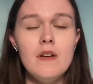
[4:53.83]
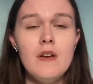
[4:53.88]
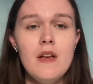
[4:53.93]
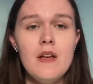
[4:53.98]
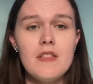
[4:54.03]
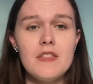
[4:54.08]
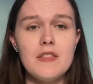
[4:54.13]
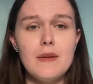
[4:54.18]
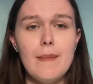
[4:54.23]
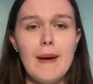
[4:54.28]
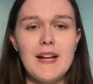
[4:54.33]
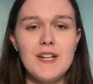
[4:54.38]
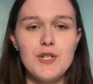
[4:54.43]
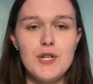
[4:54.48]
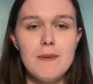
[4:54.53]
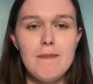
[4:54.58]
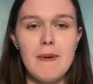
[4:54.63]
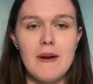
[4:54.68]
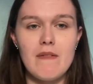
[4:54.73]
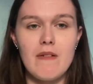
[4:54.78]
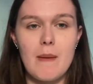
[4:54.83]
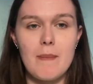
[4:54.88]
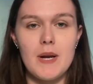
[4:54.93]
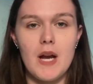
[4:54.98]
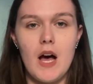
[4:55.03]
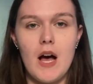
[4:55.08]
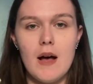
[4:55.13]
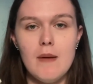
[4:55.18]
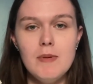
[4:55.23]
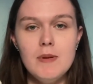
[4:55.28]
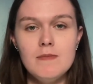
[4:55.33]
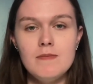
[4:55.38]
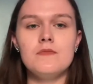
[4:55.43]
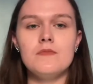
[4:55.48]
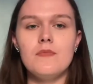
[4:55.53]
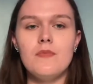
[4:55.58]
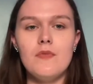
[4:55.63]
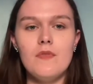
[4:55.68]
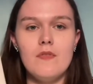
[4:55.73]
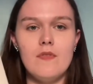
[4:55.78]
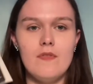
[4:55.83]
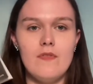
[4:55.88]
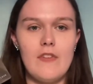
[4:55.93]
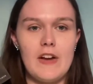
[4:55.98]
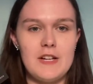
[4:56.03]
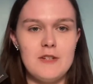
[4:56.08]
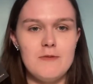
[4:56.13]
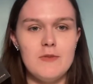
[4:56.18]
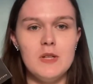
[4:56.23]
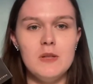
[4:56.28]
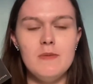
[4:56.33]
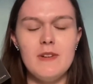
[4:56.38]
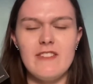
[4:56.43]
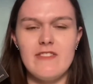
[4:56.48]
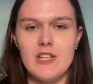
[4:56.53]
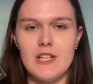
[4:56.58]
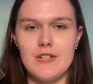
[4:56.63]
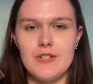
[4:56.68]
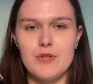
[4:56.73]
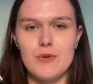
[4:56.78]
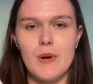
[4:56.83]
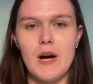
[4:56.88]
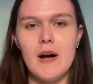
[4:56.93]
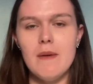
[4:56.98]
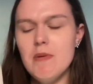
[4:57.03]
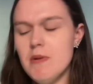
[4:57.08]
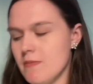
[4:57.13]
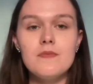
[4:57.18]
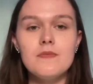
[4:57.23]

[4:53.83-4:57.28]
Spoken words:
The Mad Ship by Robin Hobb. Vengeful by V.E. Schwab.